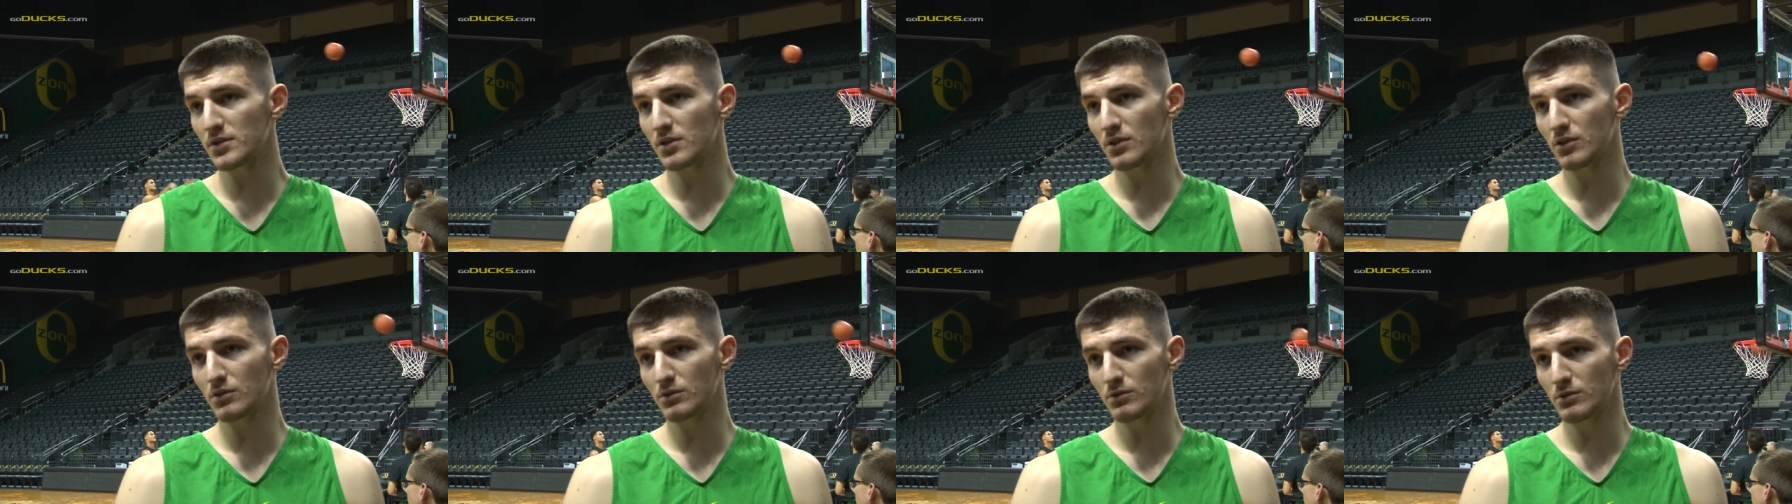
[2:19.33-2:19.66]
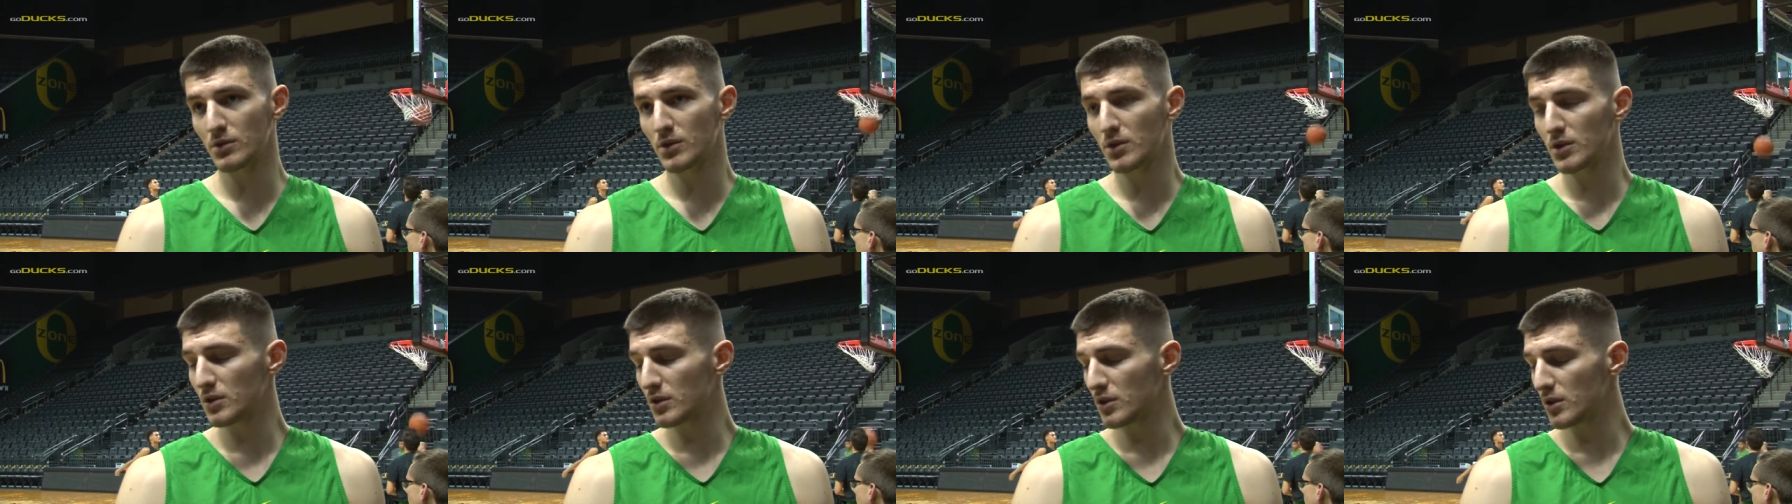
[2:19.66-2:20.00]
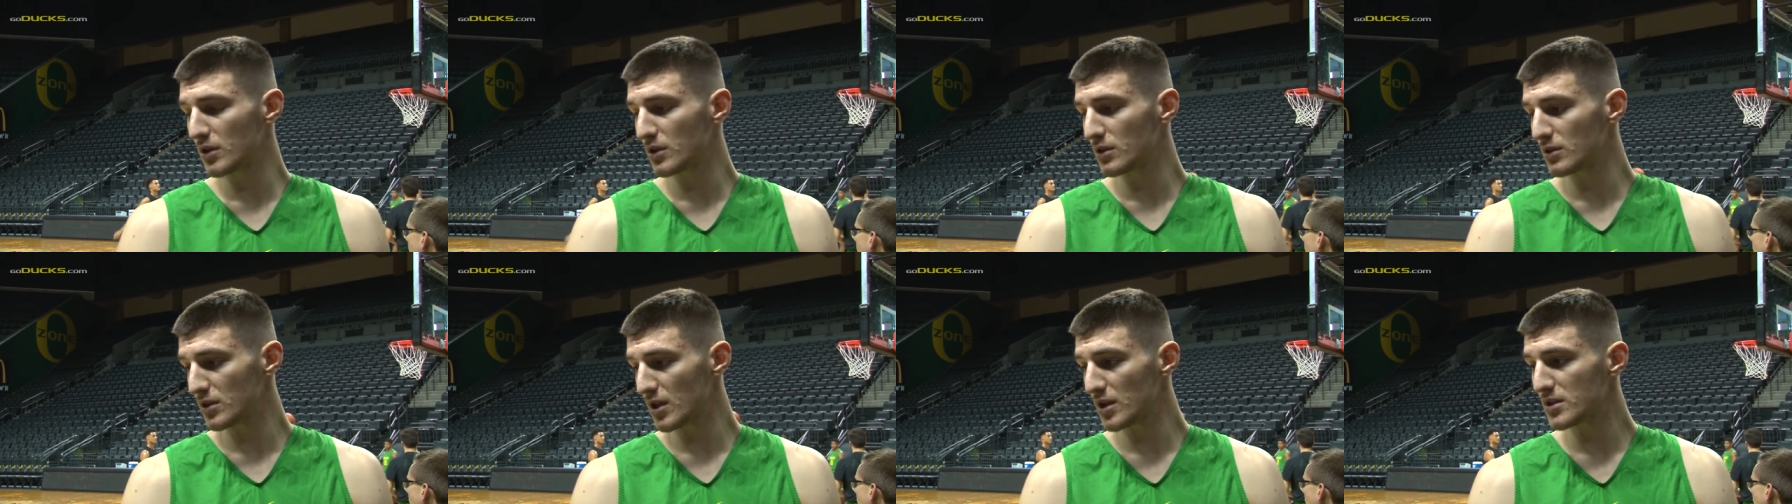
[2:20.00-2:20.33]
so I
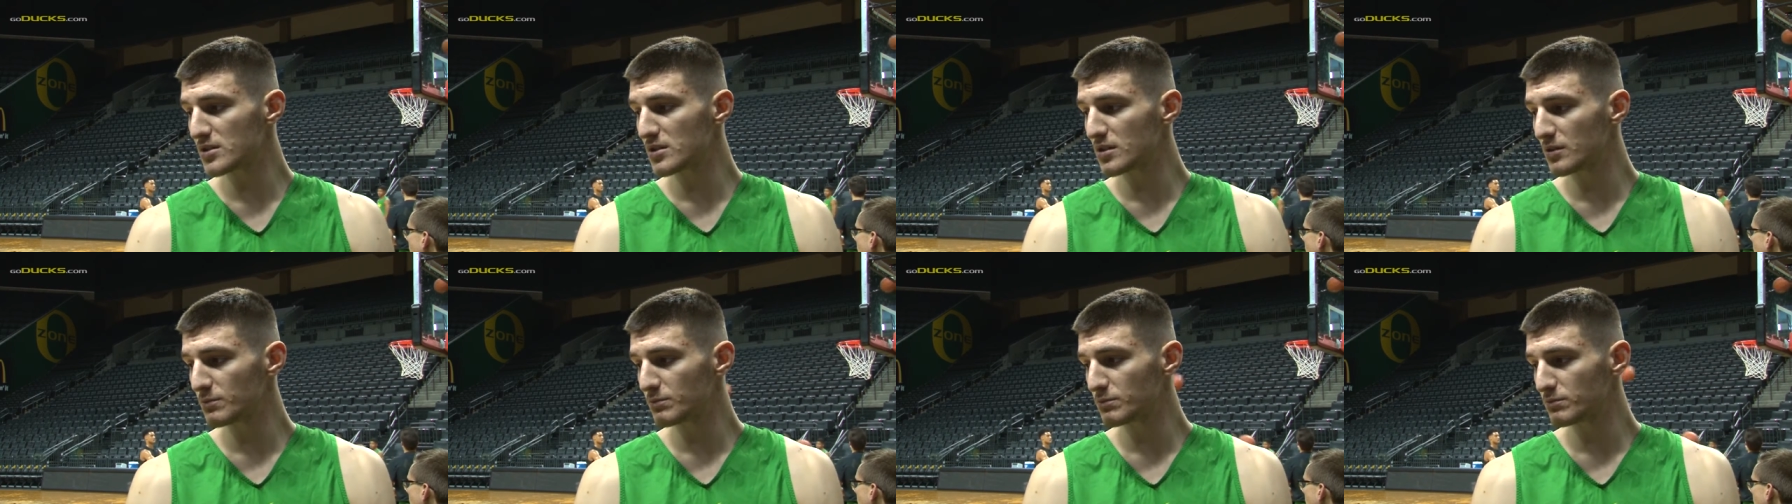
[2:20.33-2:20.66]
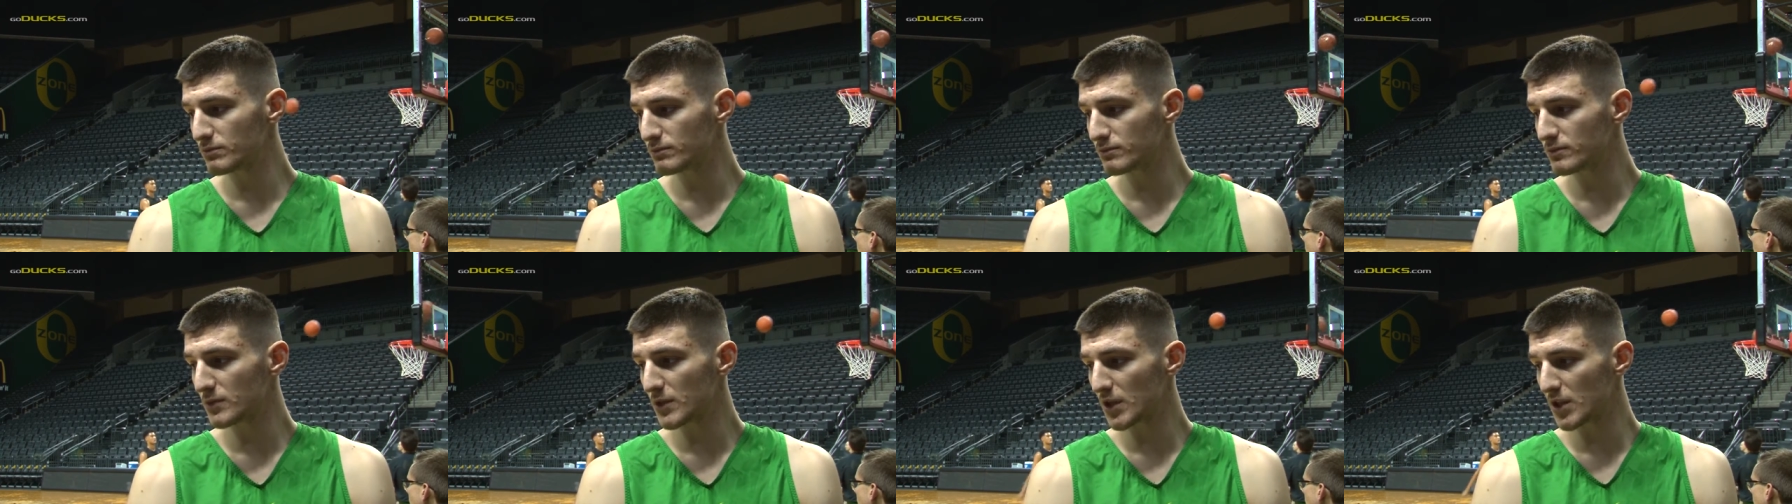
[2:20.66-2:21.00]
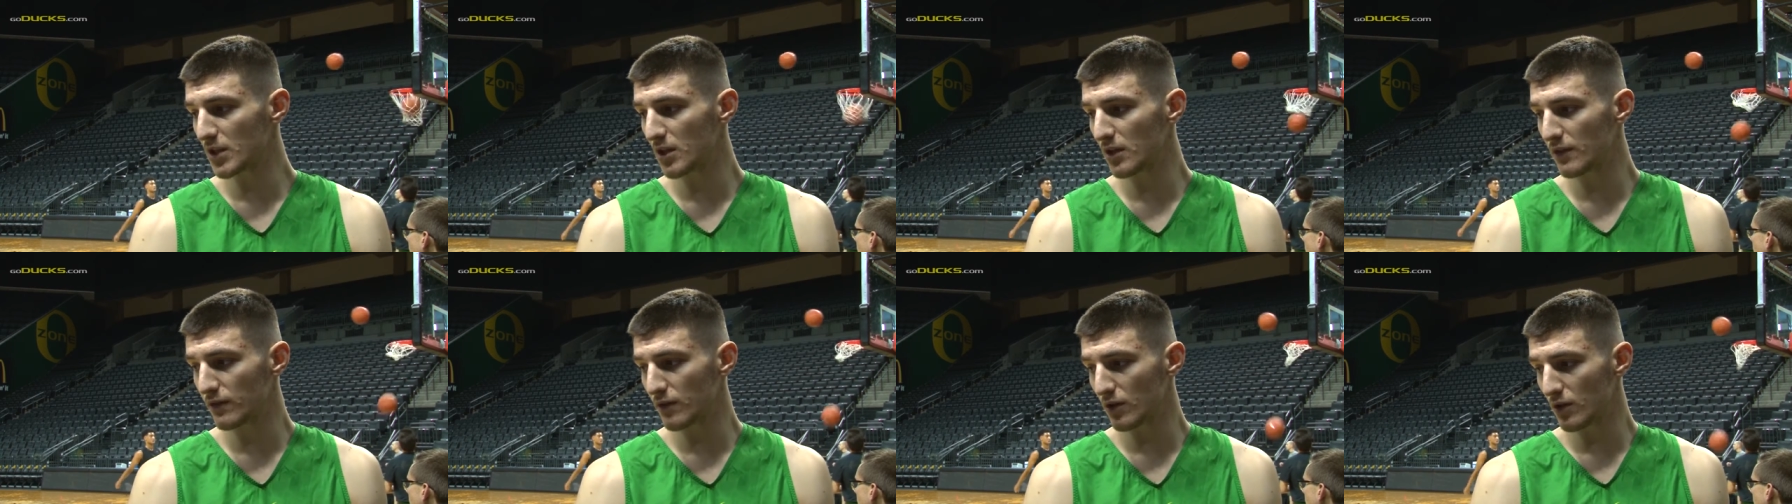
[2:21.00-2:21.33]
think that's the
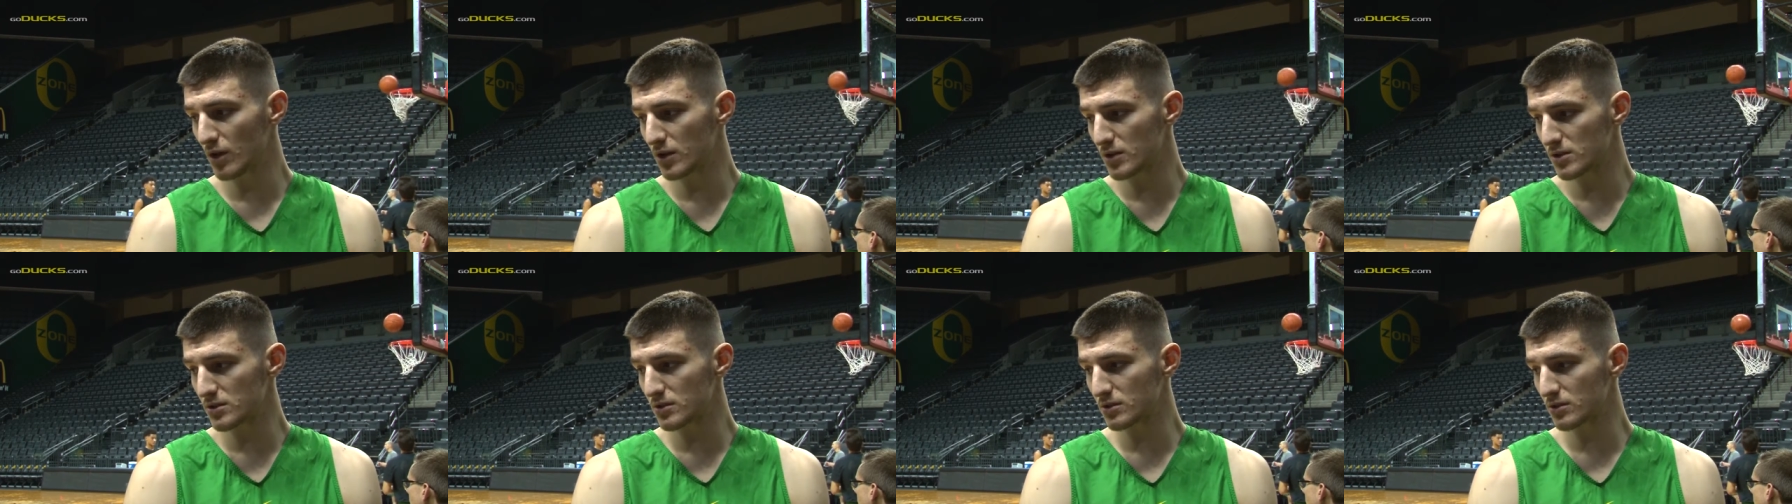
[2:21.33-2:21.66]
key for us.